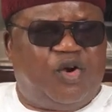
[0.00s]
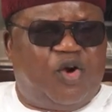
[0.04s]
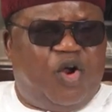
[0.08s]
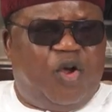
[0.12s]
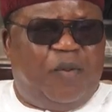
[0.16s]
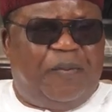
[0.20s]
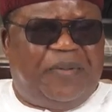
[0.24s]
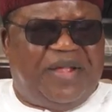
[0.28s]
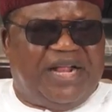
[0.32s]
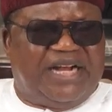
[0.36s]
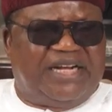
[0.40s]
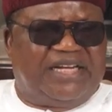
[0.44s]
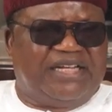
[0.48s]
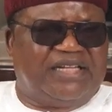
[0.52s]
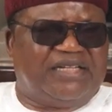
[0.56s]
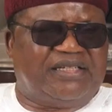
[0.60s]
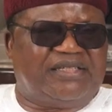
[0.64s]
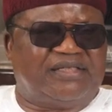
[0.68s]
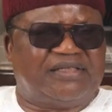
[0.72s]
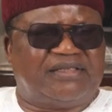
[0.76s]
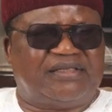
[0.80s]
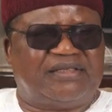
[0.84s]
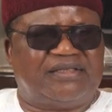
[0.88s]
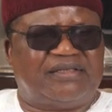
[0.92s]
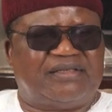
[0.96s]
Road
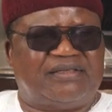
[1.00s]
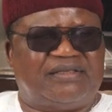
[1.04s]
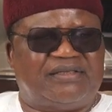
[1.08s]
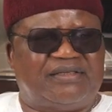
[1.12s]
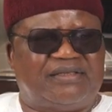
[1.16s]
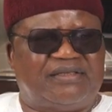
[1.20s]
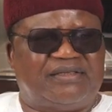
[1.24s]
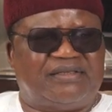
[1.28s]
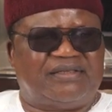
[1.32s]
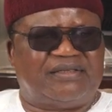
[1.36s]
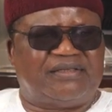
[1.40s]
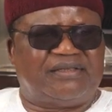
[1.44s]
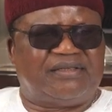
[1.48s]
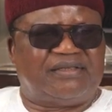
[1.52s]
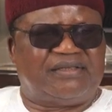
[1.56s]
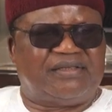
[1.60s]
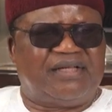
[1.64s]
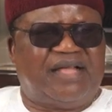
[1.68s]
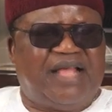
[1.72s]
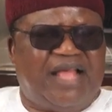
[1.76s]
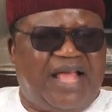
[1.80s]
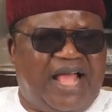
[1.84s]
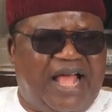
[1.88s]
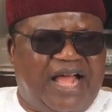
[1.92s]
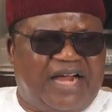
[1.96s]
building,
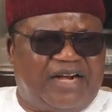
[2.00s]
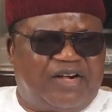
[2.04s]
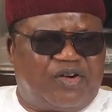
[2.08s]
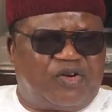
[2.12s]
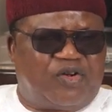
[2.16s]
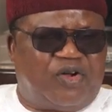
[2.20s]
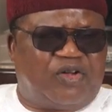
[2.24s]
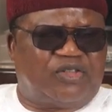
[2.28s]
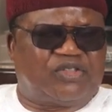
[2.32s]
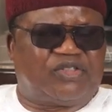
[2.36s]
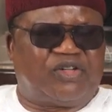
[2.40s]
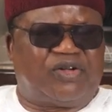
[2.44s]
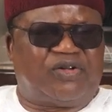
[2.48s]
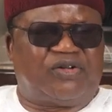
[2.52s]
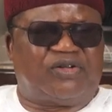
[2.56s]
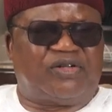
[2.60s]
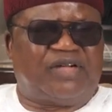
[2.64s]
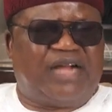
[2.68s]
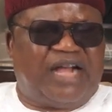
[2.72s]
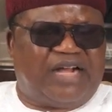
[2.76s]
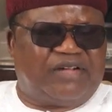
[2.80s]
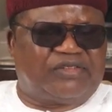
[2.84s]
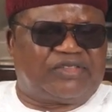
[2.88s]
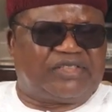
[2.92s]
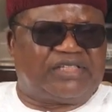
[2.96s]
agriculture,
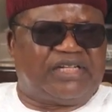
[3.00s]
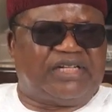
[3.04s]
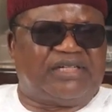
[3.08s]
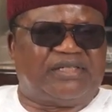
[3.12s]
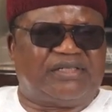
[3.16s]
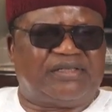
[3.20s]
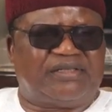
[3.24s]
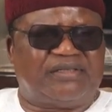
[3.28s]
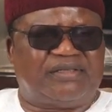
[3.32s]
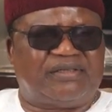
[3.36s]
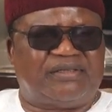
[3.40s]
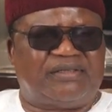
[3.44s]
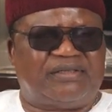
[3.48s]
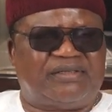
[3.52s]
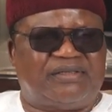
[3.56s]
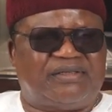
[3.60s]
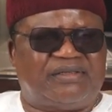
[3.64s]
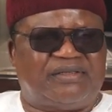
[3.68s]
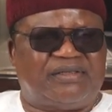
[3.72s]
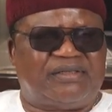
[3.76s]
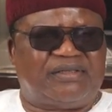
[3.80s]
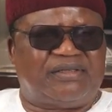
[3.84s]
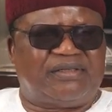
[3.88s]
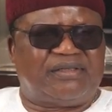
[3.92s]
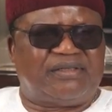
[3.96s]
housing,
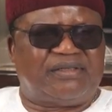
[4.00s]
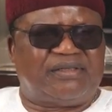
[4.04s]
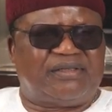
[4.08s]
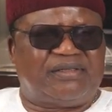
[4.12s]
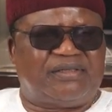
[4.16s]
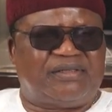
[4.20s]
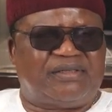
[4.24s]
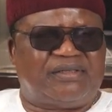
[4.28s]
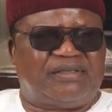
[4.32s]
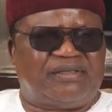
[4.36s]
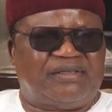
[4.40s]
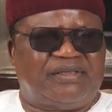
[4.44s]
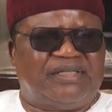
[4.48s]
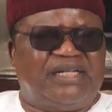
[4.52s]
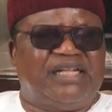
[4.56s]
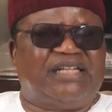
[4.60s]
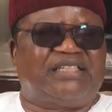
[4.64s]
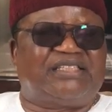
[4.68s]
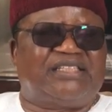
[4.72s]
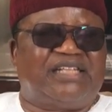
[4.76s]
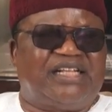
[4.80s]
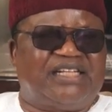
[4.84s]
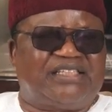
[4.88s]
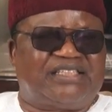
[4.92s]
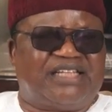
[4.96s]

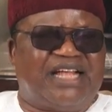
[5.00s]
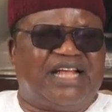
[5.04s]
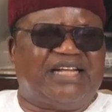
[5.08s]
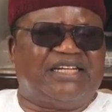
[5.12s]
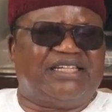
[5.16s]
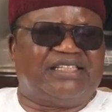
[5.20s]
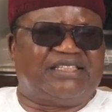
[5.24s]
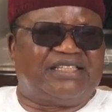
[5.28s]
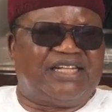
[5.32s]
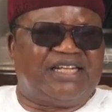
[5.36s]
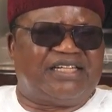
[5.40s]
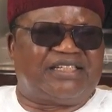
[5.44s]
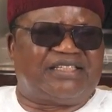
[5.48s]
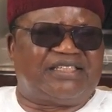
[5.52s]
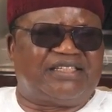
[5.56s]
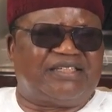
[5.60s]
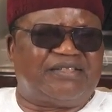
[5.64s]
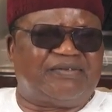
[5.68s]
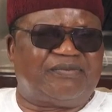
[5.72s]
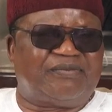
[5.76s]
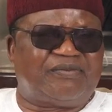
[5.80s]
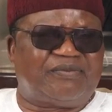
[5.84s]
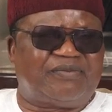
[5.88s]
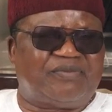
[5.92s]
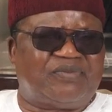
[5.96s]
these things are in the
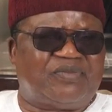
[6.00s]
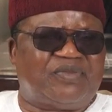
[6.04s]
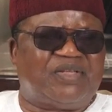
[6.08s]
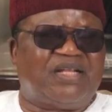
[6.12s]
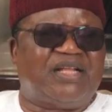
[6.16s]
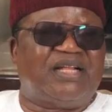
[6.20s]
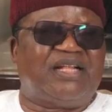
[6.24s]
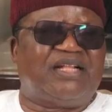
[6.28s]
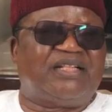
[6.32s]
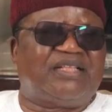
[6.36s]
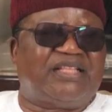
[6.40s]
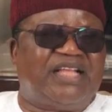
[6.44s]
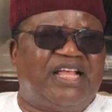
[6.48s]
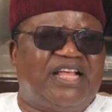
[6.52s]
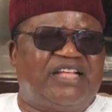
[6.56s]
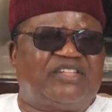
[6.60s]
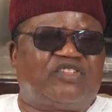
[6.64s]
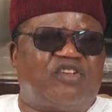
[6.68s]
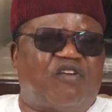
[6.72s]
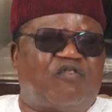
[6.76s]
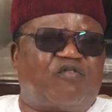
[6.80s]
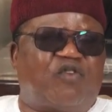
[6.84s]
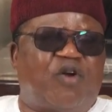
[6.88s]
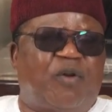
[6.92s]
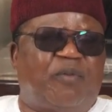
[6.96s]
states.
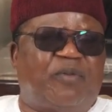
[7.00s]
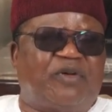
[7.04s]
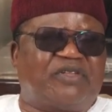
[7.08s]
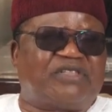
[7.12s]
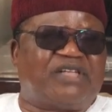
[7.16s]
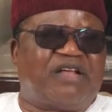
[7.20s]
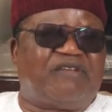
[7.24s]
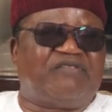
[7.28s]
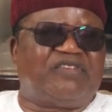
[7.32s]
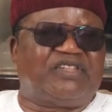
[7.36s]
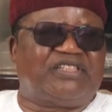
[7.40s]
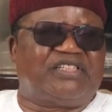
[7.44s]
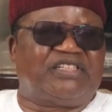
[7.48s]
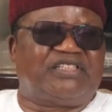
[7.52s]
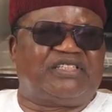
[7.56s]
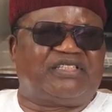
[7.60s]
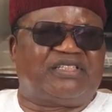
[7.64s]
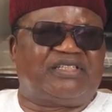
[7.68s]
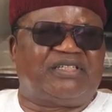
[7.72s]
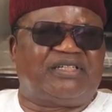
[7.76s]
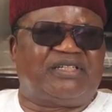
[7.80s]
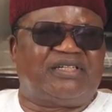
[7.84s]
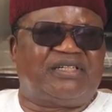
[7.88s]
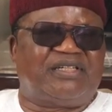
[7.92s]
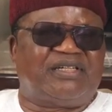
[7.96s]
Things of common
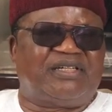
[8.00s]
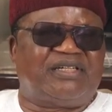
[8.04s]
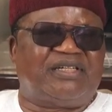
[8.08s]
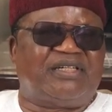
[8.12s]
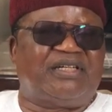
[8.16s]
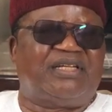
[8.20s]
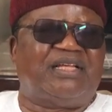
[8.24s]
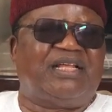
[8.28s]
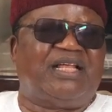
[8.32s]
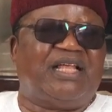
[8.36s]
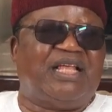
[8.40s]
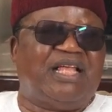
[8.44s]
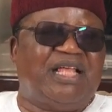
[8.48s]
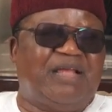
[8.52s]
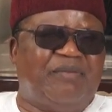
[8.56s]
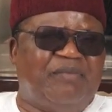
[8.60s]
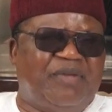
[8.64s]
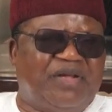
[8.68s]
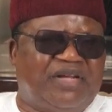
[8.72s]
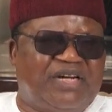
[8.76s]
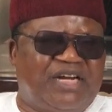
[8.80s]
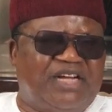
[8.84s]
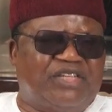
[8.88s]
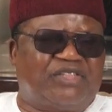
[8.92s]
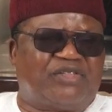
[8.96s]
services,
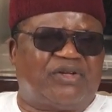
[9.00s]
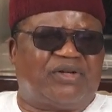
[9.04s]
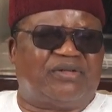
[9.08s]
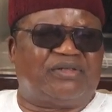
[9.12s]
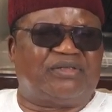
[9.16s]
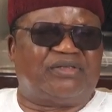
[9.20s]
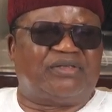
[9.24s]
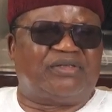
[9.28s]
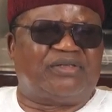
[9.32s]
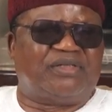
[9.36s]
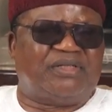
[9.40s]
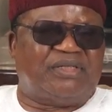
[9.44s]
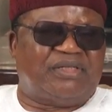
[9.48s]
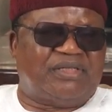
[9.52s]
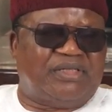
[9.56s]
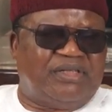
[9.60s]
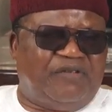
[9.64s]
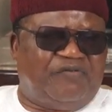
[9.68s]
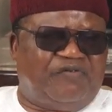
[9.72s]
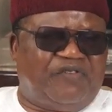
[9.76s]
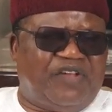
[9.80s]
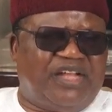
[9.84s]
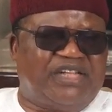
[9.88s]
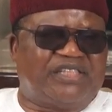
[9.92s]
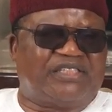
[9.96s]
immigration,
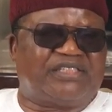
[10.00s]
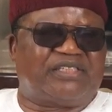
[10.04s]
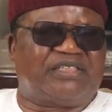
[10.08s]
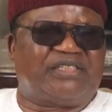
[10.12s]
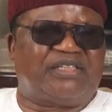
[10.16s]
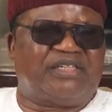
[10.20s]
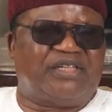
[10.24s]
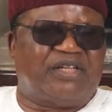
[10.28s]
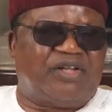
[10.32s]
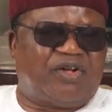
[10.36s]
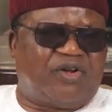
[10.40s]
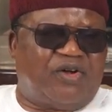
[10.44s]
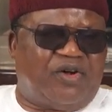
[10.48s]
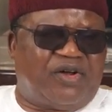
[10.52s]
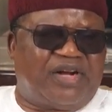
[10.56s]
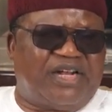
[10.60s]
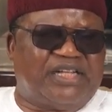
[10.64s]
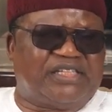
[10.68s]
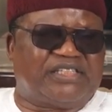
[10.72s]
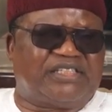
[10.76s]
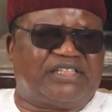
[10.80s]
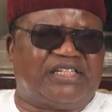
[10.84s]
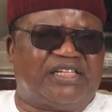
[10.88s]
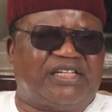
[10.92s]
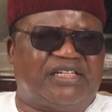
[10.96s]
defense,
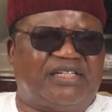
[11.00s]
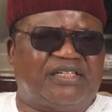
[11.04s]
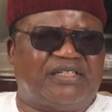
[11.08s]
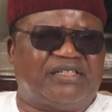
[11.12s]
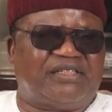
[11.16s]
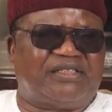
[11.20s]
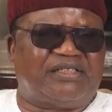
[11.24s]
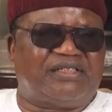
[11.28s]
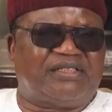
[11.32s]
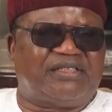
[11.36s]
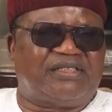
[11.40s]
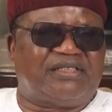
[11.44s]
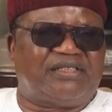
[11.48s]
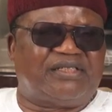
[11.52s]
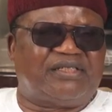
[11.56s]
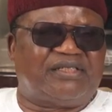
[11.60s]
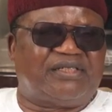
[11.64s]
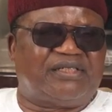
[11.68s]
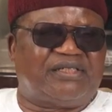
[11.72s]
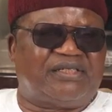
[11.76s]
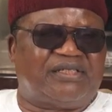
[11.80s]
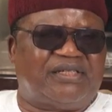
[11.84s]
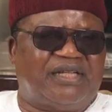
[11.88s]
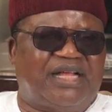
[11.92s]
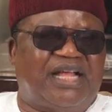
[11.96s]
currency,
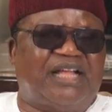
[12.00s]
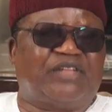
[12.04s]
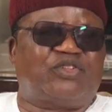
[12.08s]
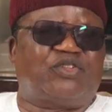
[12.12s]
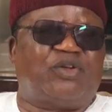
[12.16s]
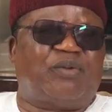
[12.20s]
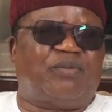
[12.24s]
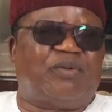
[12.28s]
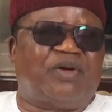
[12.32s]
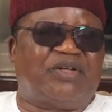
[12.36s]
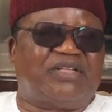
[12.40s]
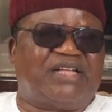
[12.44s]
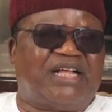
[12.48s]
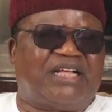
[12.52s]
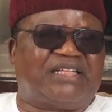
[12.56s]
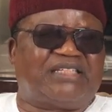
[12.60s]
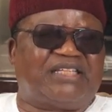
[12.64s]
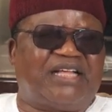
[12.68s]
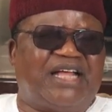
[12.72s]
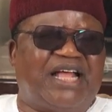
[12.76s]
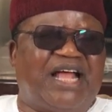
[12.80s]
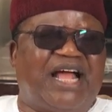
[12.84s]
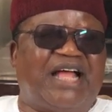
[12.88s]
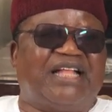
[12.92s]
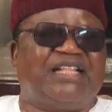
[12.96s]
and some
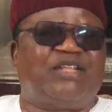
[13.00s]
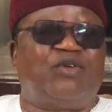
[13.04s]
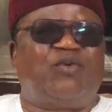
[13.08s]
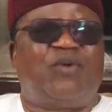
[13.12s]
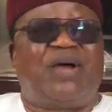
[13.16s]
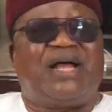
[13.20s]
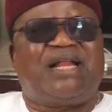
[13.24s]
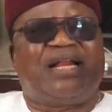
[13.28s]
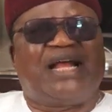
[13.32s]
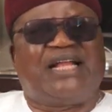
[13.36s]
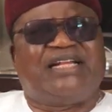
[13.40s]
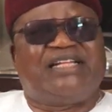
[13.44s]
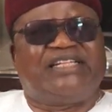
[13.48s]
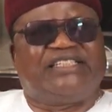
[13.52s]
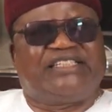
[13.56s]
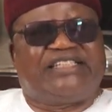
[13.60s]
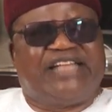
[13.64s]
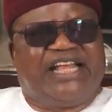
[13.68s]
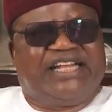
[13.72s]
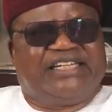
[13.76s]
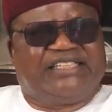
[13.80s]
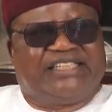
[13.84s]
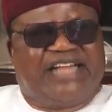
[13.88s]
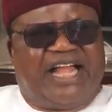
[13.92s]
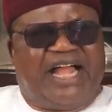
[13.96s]
others are the one at the
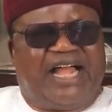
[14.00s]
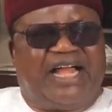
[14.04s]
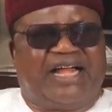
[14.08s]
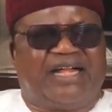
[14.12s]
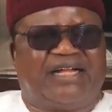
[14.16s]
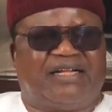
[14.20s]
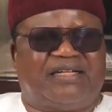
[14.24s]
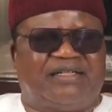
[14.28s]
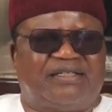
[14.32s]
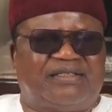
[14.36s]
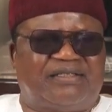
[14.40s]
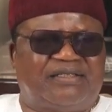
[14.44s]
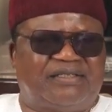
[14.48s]
center.